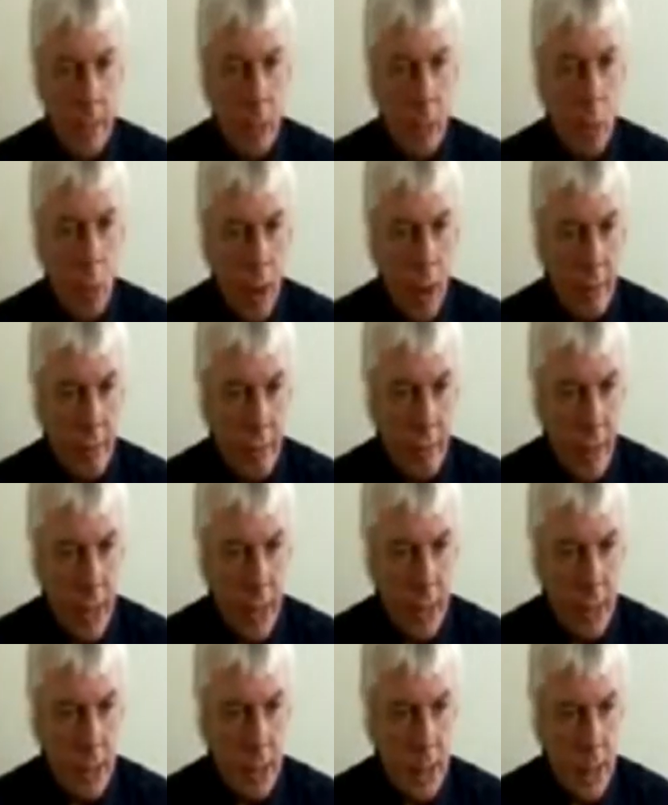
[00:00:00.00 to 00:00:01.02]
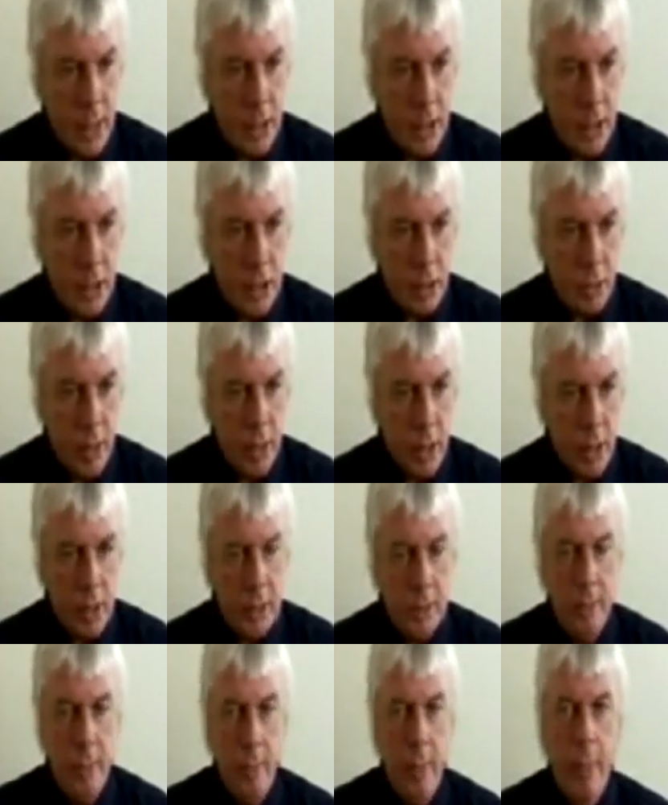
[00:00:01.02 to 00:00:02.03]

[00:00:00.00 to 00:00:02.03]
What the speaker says: in a Wi-Fi internet situation.